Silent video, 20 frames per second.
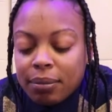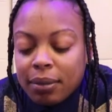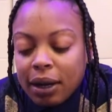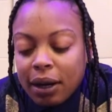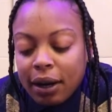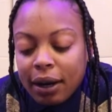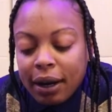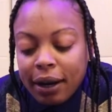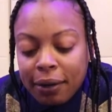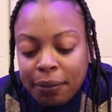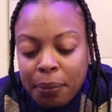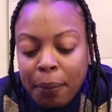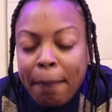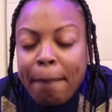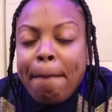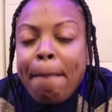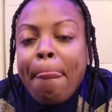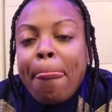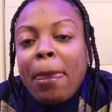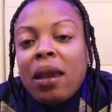All right,
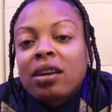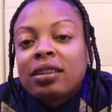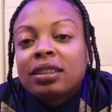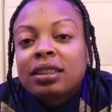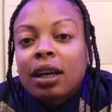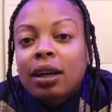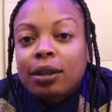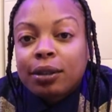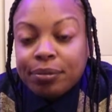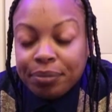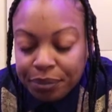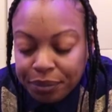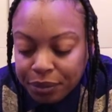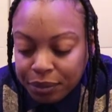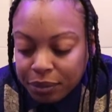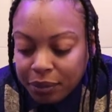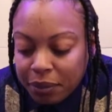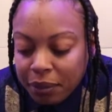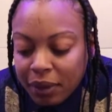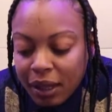so
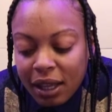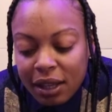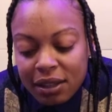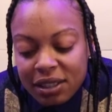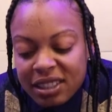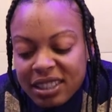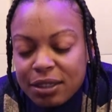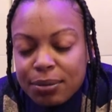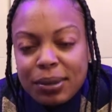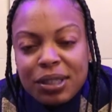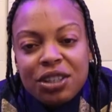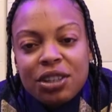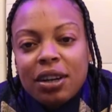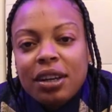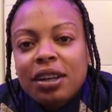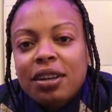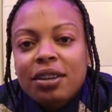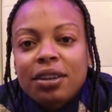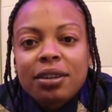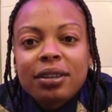this is what you're
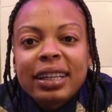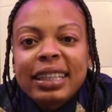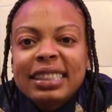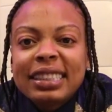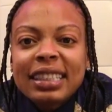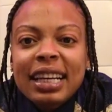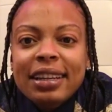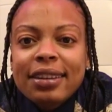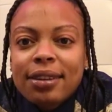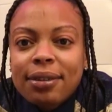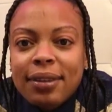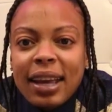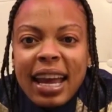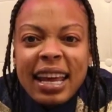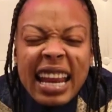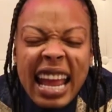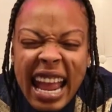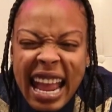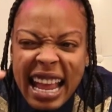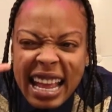going to do. Let's say you've
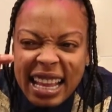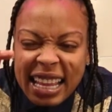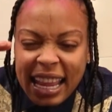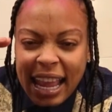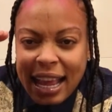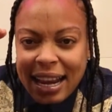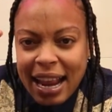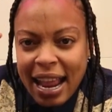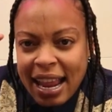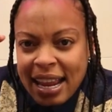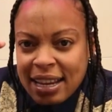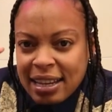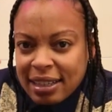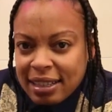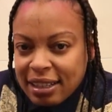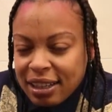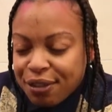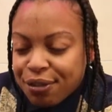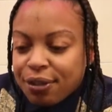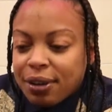got
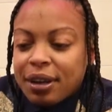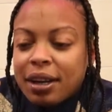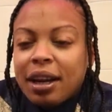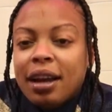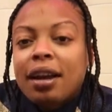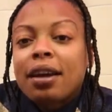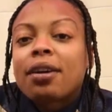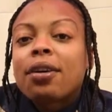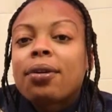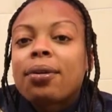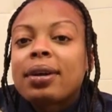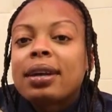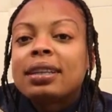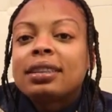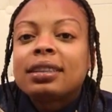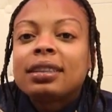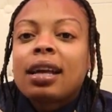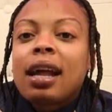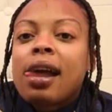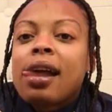8 different
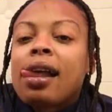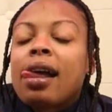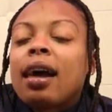inquiries.